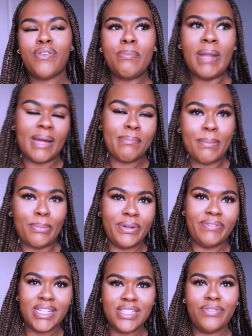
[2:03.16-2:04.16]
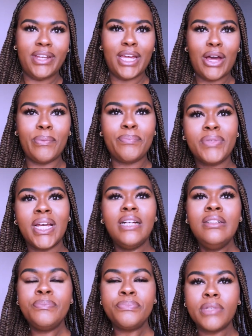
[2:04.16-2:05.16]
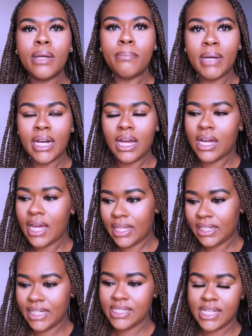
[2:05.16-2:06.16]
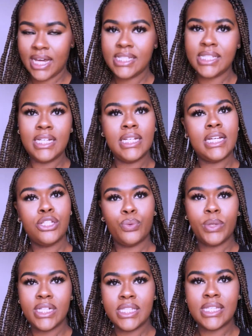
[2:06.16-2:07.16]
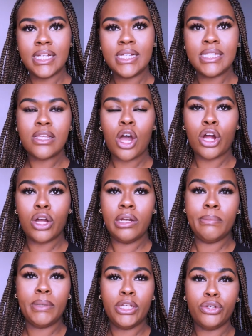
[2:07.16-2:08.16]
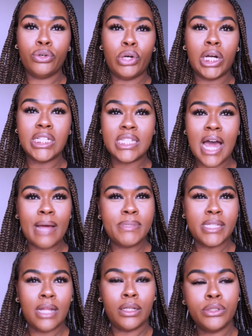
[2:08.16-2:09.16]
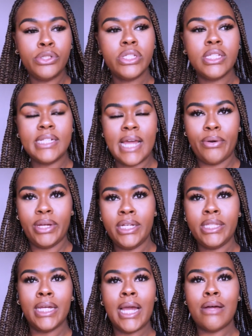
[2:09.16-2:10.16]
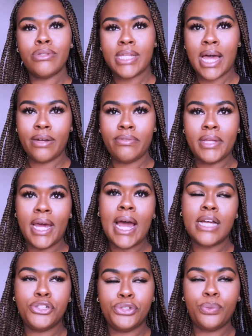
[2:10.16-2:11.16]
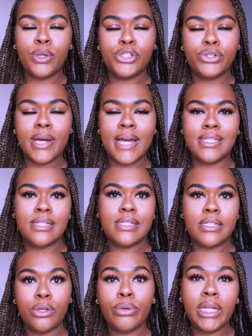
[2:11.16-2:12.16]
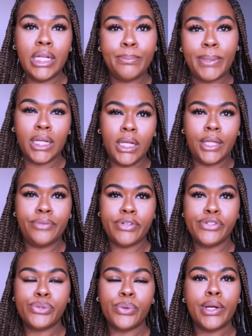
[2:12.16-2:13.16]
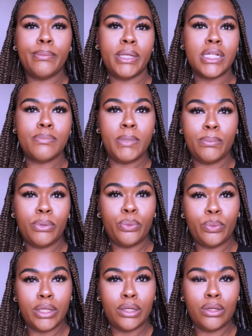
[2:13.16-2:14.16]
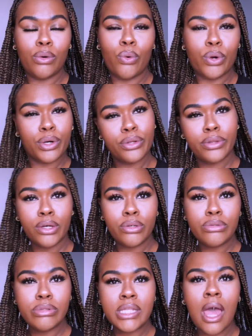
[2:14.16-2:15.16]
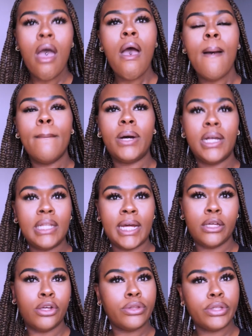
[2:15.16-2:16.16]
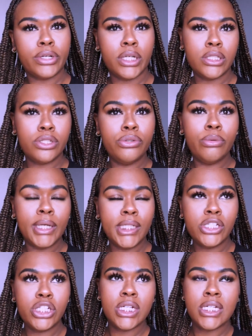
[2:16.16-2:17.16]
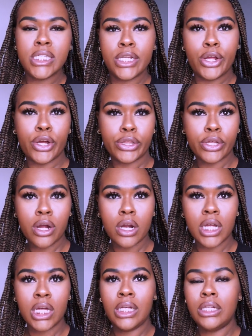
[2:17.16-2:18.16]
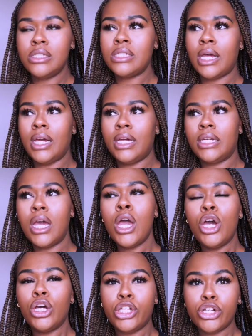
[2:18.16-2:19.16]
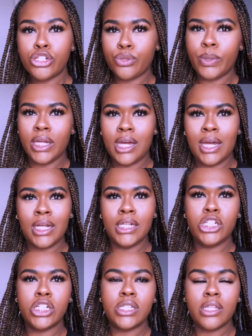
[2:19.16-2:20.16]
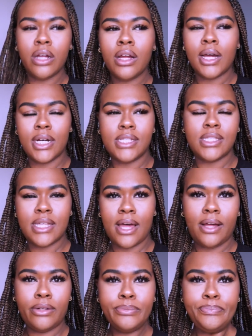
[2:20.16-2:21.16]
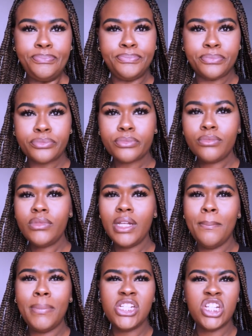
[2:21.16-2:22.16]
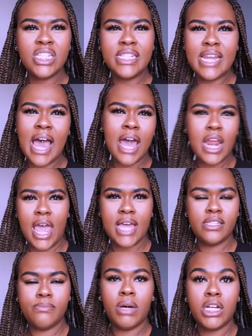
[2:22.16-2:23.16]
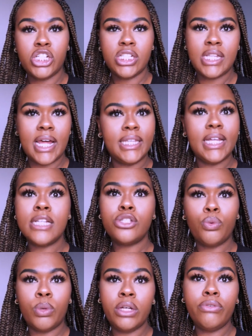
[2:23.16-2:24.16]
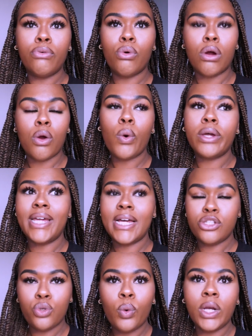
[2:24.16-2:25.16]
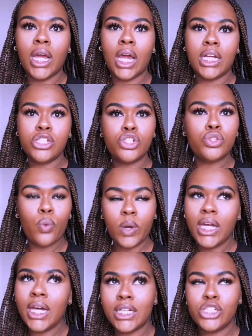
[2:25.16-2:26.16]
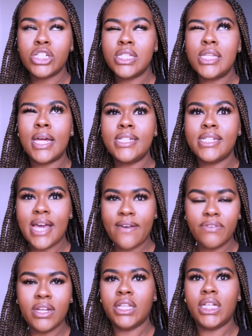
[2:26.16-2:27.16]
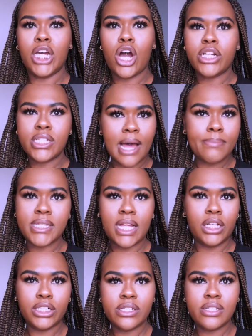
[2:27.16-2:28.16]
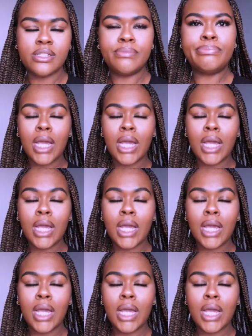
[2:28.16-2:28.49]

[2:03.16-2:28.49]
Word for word: from like my previous video but uh, lengths 18 and 26 are going to be your top sellers. Now, anything outside of that, I do want you guys to still keep in inventory because people will order those. But like your 32 inches and your 30s and your 28 inches, they're going to sell but just not as much as like that 24 or that 20 inch 20 inches definitely are top sellers